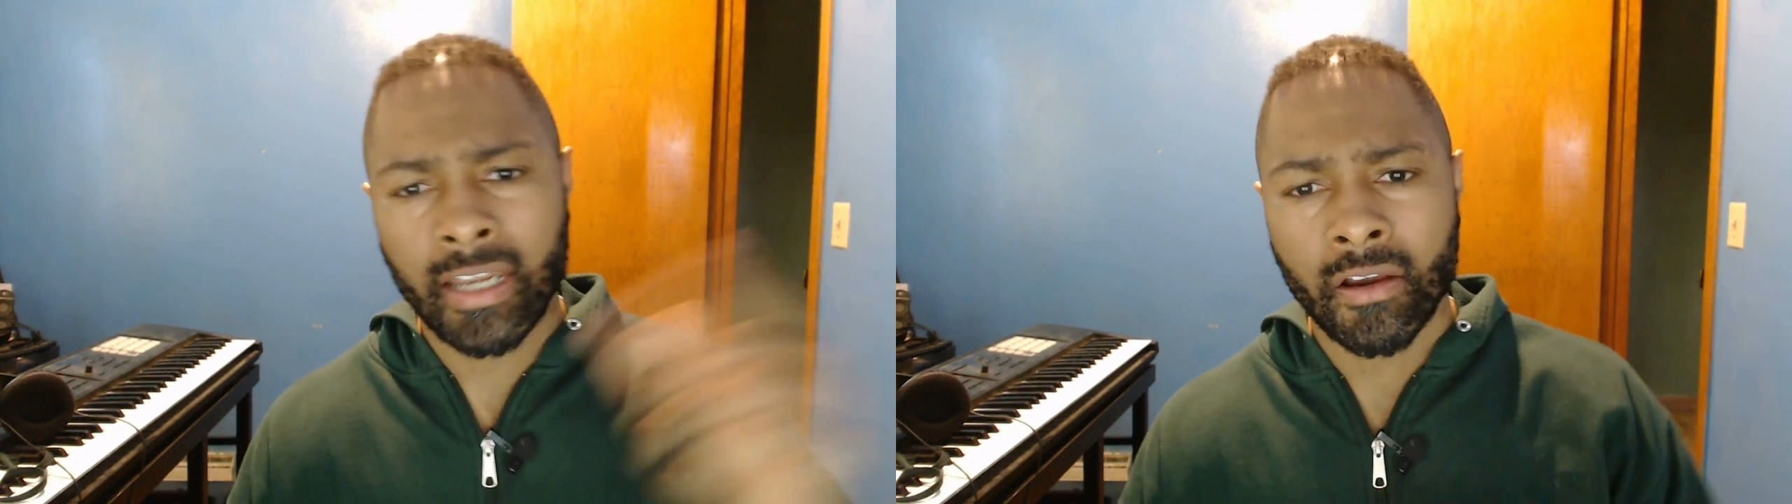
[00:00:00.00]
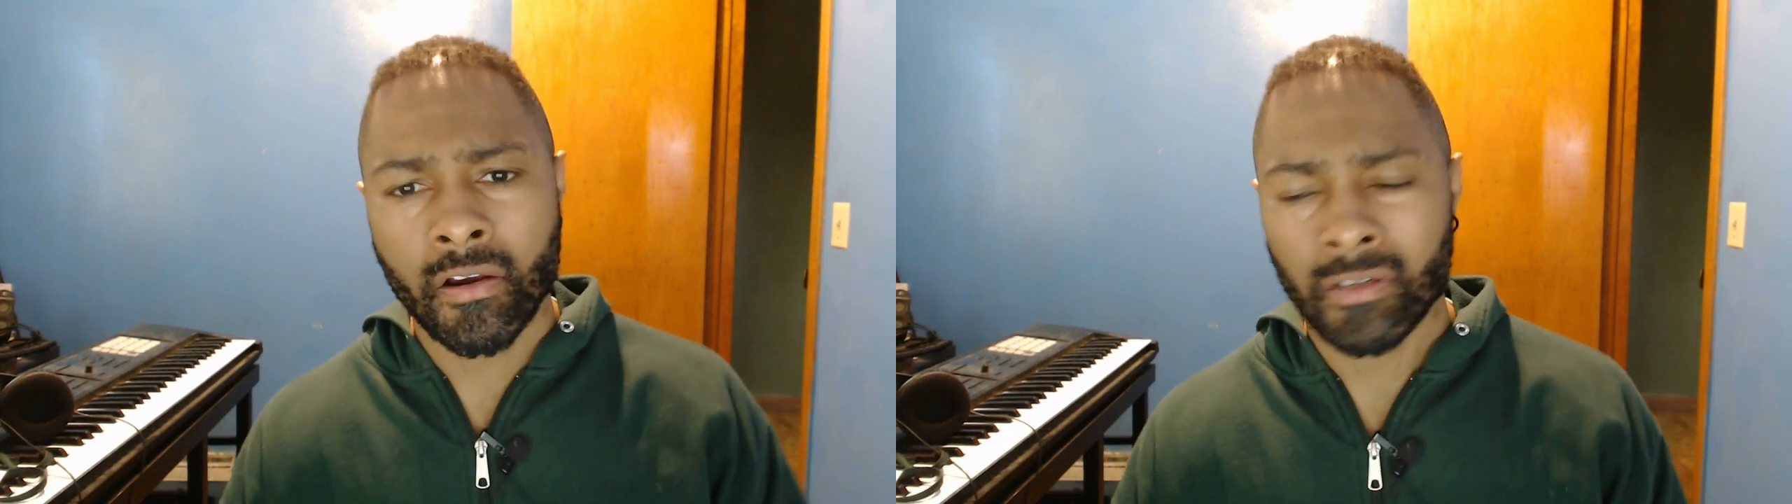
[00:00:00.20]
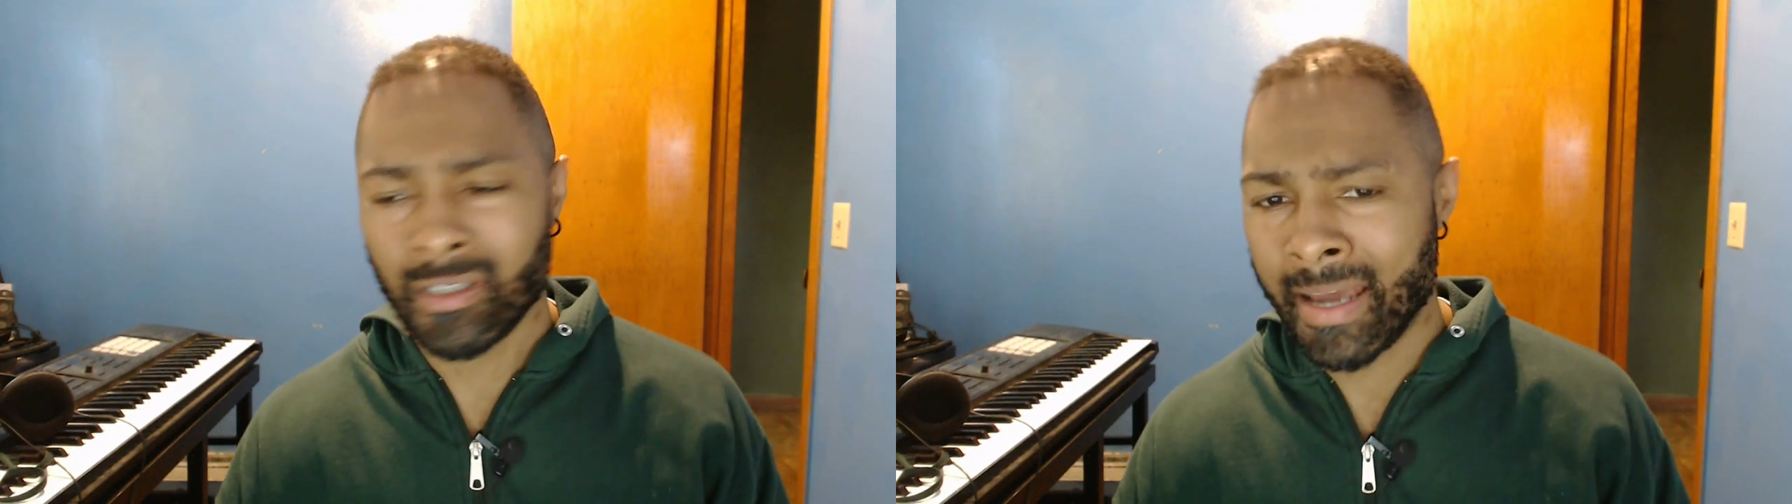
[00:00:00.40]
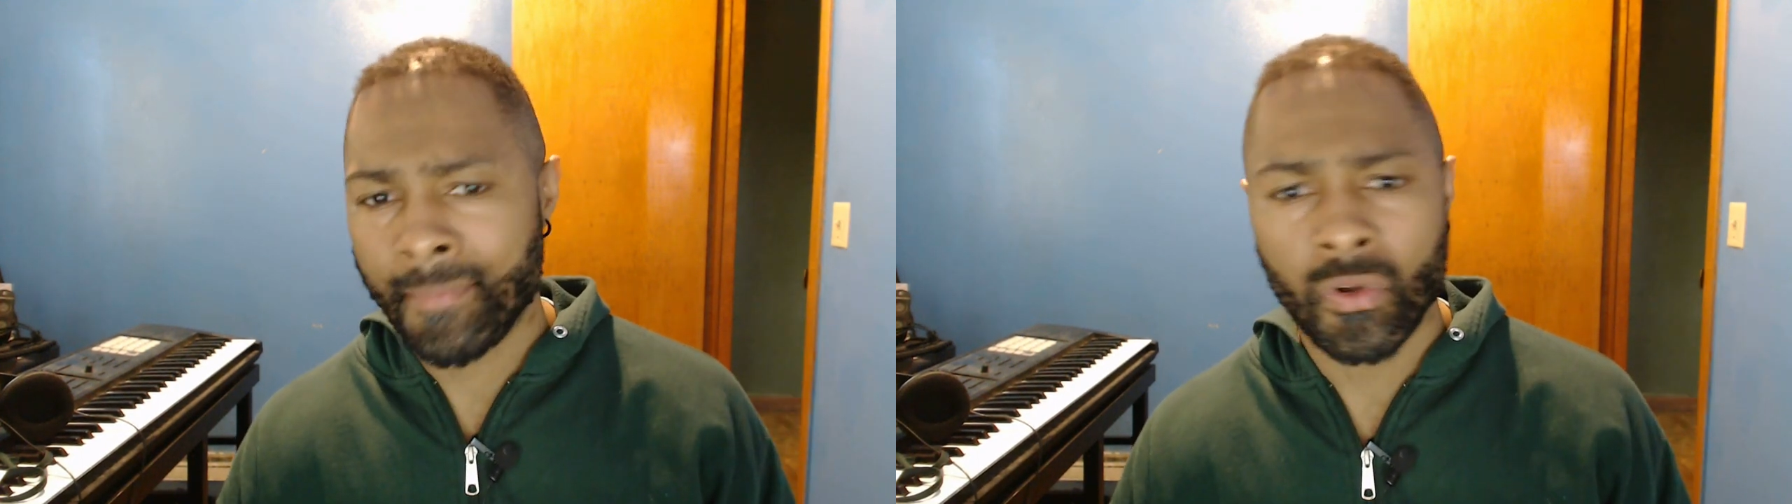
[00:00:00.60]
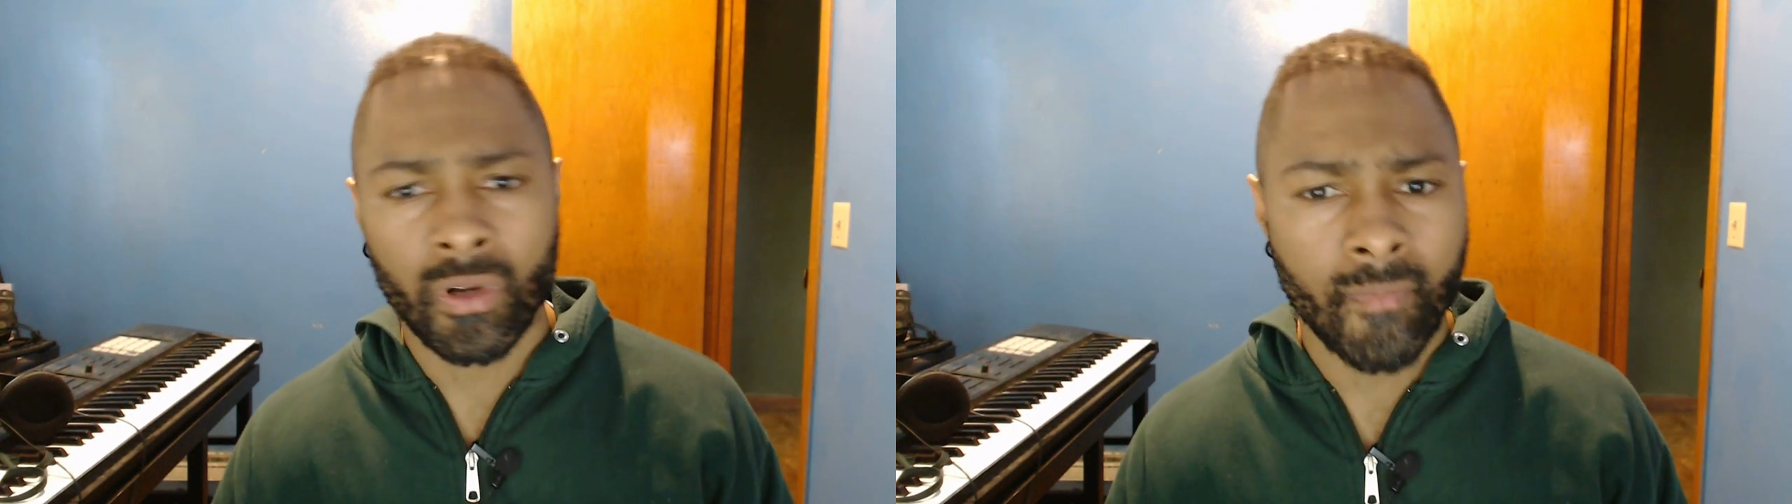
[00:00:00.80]
that girl
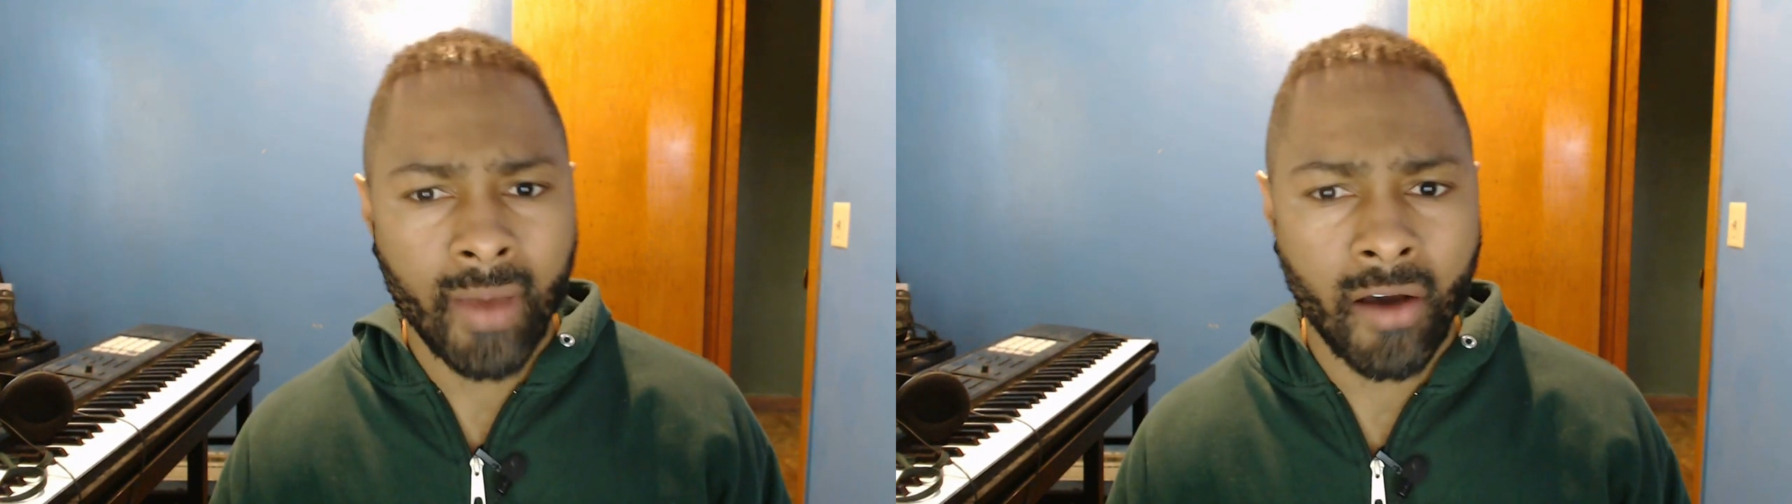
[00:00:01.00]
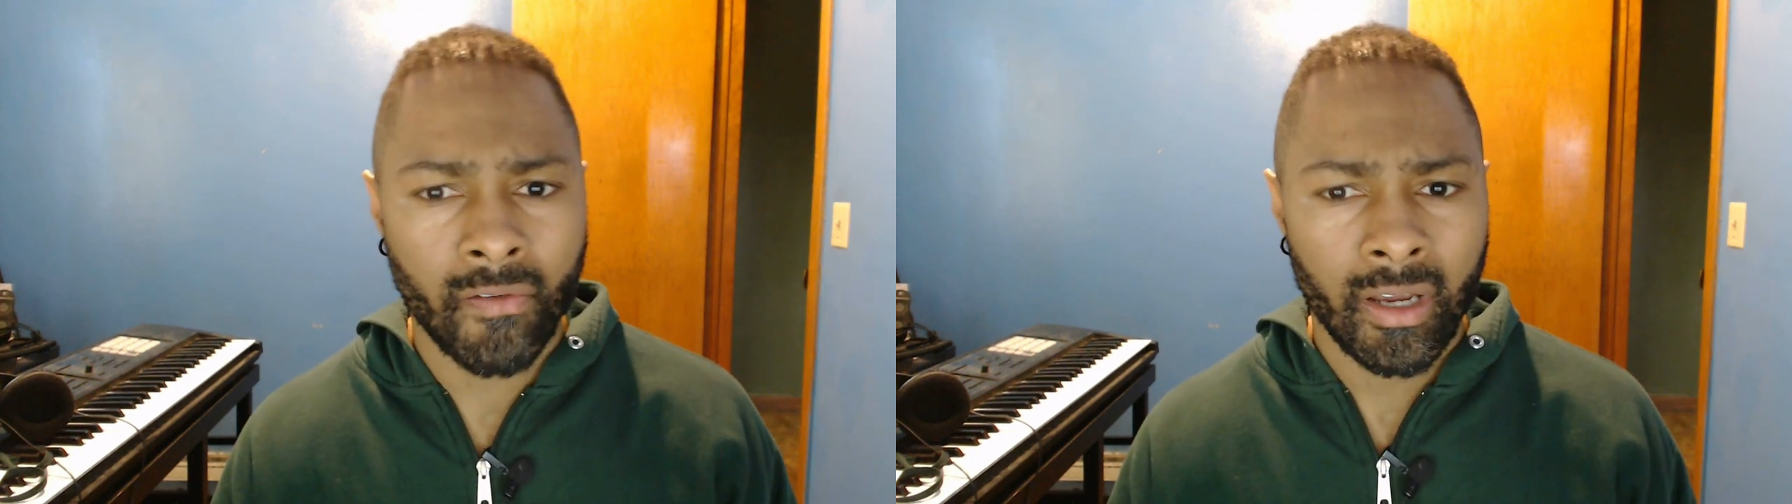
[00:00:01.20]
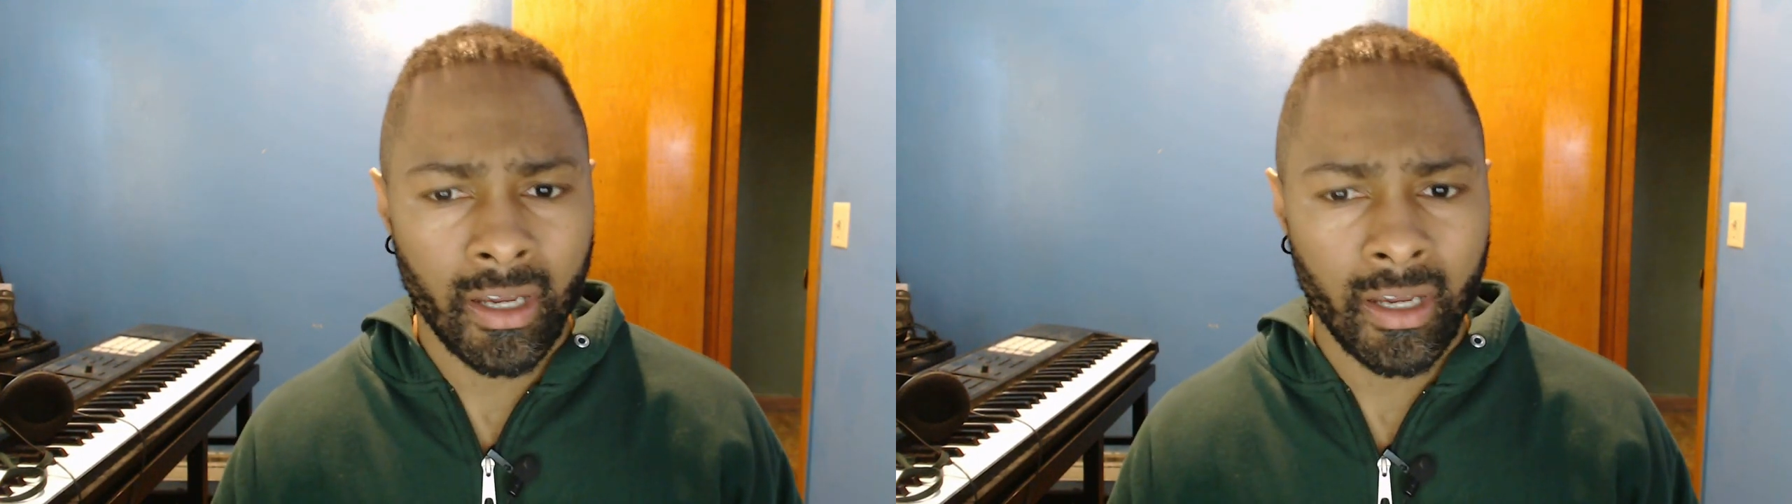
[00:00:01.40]
slap you in the mouth